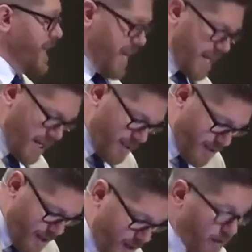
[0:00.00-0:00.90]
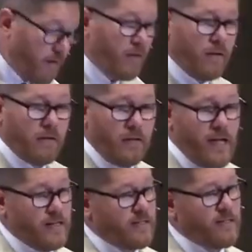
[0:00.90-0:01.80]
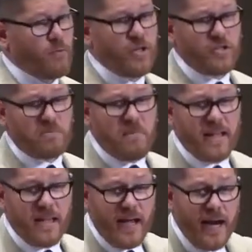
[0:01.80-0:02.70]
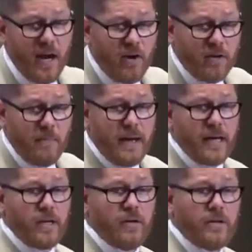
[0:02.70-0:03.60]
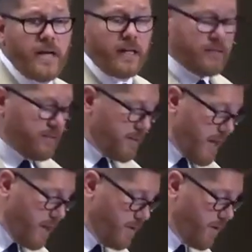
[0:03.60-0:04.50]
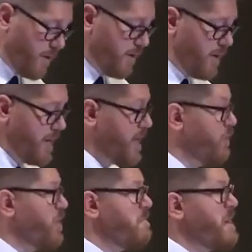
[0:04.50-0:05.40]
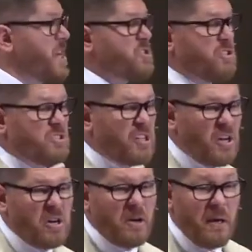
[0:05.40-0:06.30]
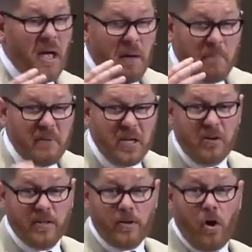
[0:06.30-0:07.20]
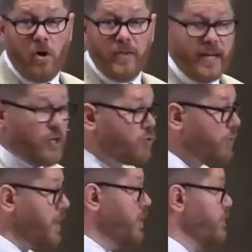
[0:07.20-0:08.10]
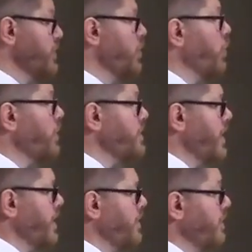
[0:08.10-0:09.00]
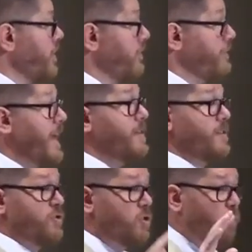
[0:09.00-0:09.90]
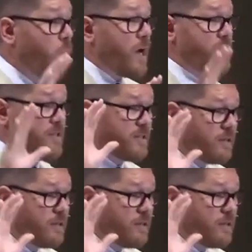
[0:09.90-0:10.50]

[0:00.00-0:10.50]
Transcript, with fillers: anything like this. It would have just made the hair on the back of your neck stand on end. It would have made your tongue bitter as all that adrenaline was coursing through your veins as you watched this